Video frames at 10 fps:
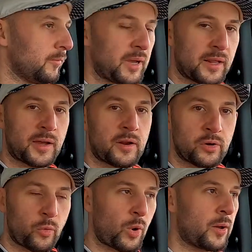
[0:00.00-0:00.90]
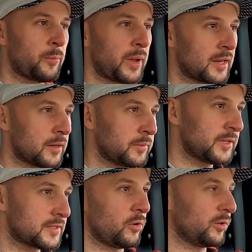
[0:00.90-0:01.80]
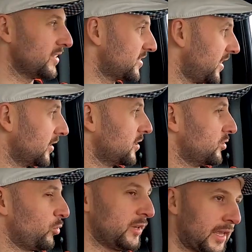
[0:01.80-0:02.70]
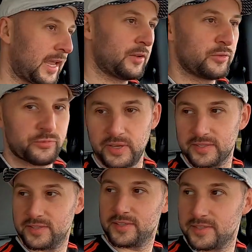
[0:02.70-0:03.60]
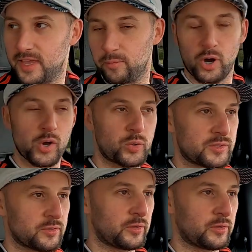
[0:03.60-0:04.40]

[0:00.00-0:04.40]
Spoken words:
Man, I don't know why I'm paying all these taxes when they can't even fix this damn roads,